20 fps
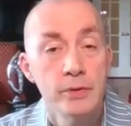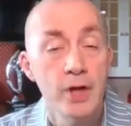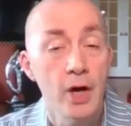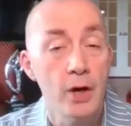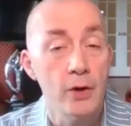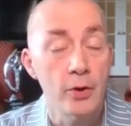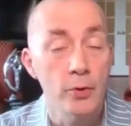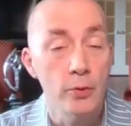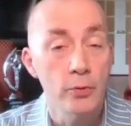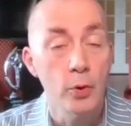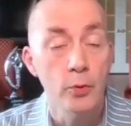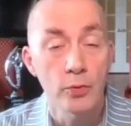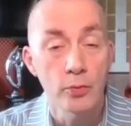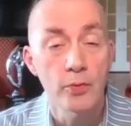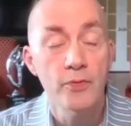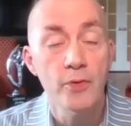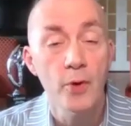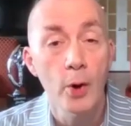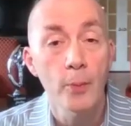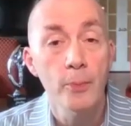Oh no, no sorry.
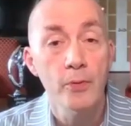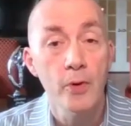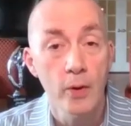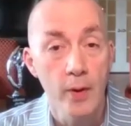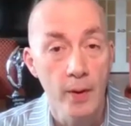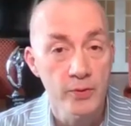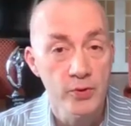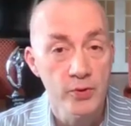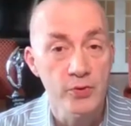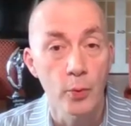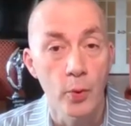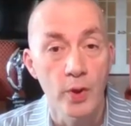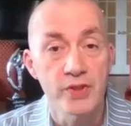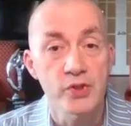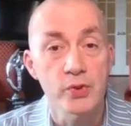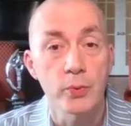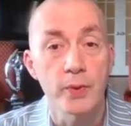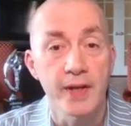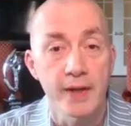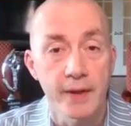See, they wouldn't pay
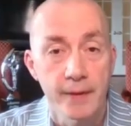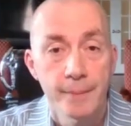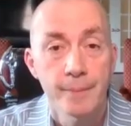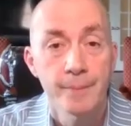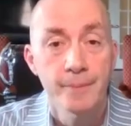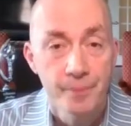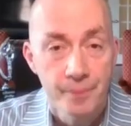for an entire.